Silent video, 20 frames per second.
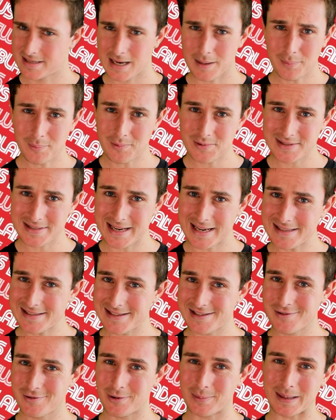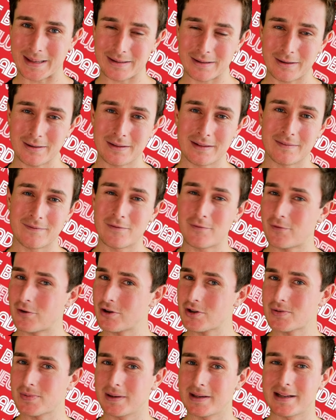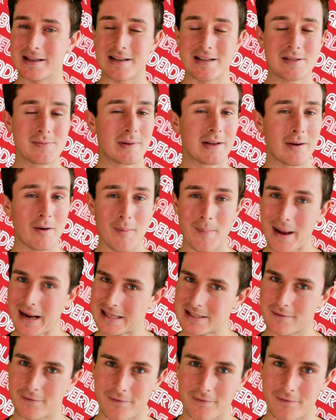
a couple more skates to talk about though. The first one is we're coming back to